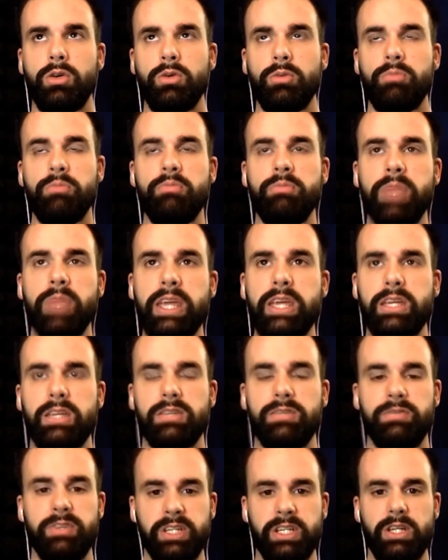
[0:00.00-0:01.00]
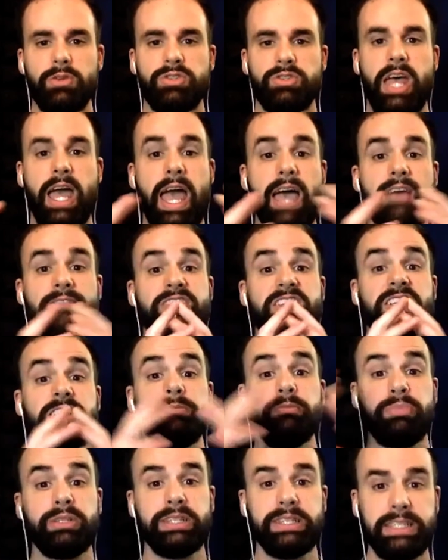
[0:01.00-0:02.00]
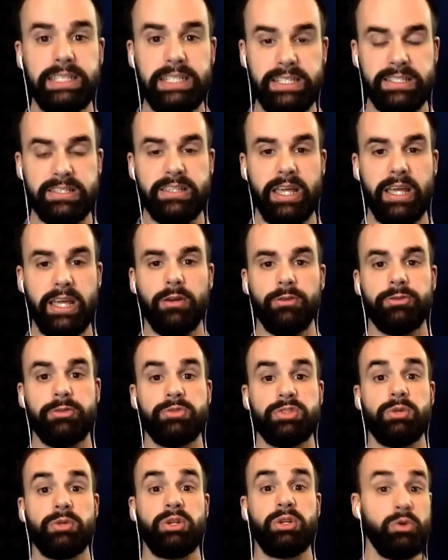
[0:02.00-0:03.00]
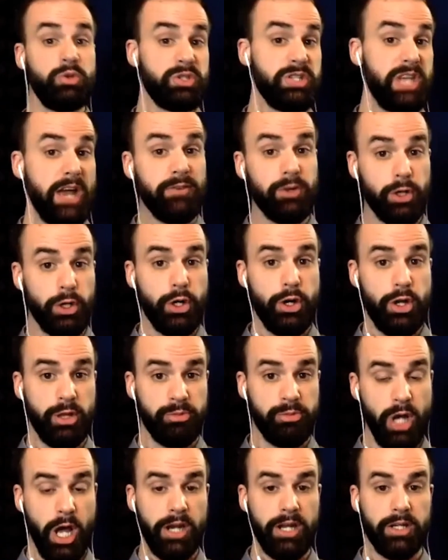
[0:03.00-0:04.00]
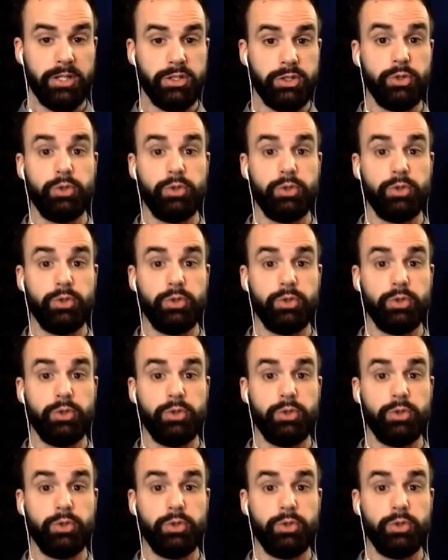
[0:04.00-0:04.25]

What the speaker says: make videos that have the complete sale from somebody who's never heard of the product